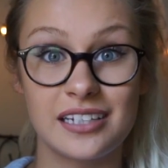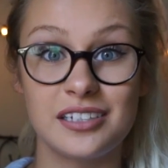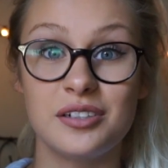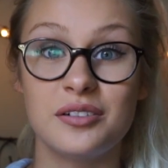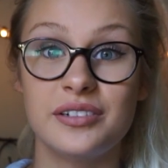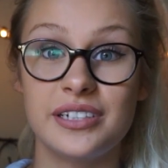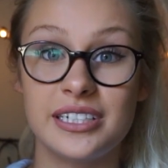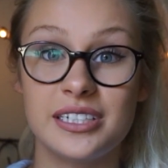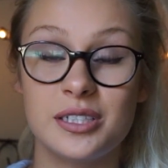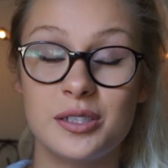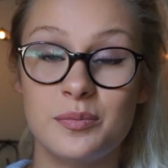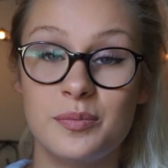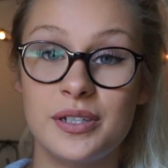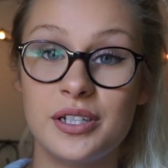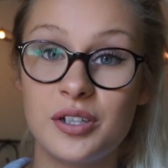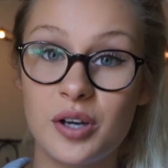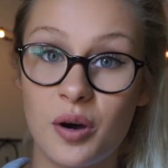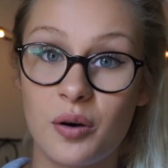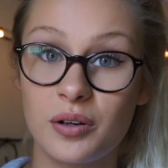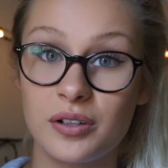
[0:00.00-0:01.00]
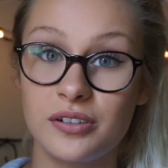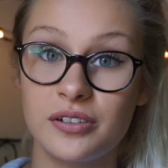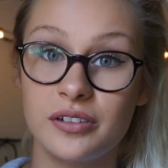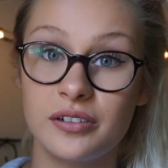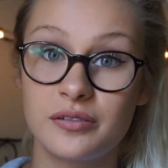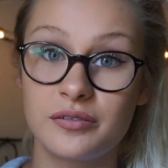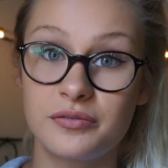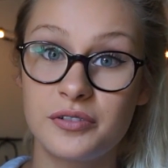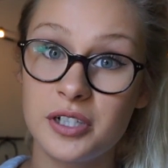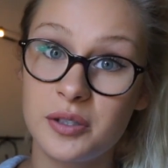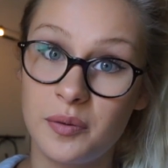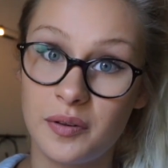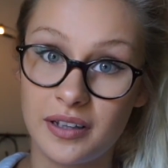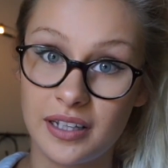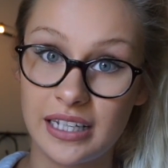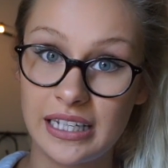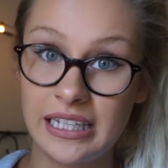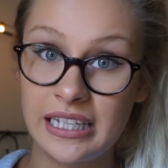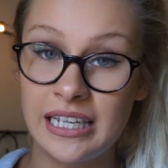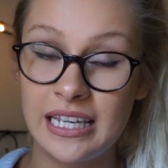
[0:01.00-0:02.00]
and you need to be going
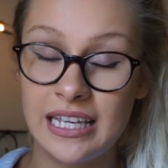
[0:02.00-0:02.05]
frequently.